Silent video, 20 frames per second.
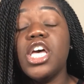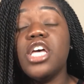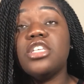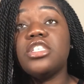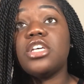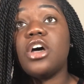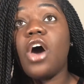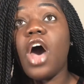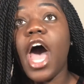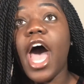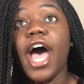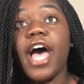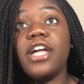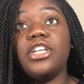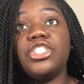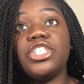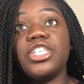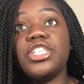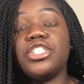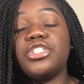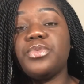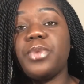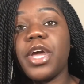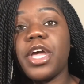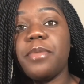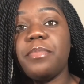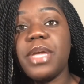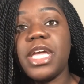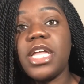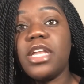So I just
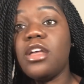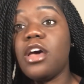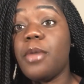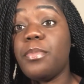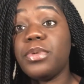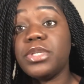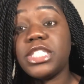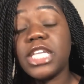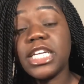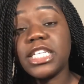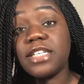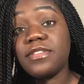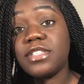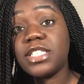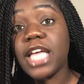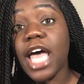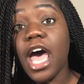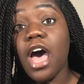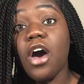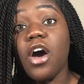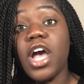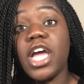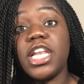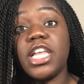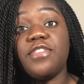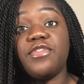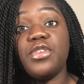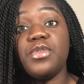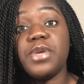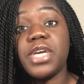recommend a protective style,
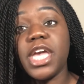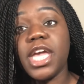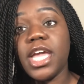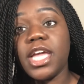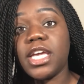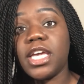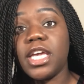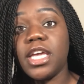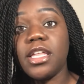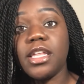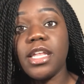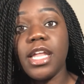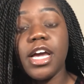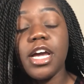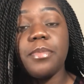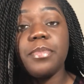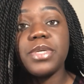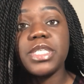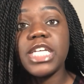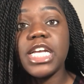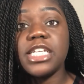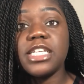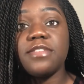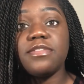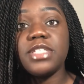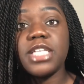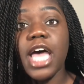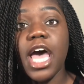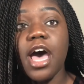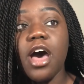and if you can't get like a protective
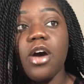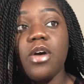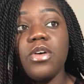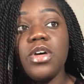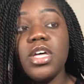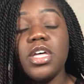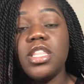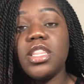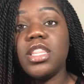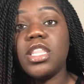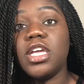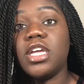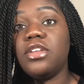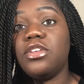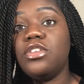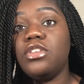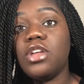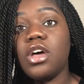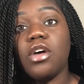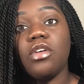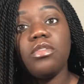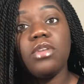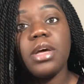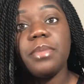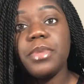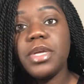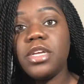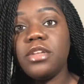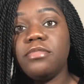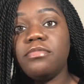style, then I
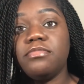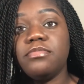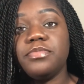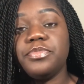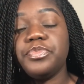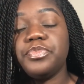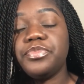mean,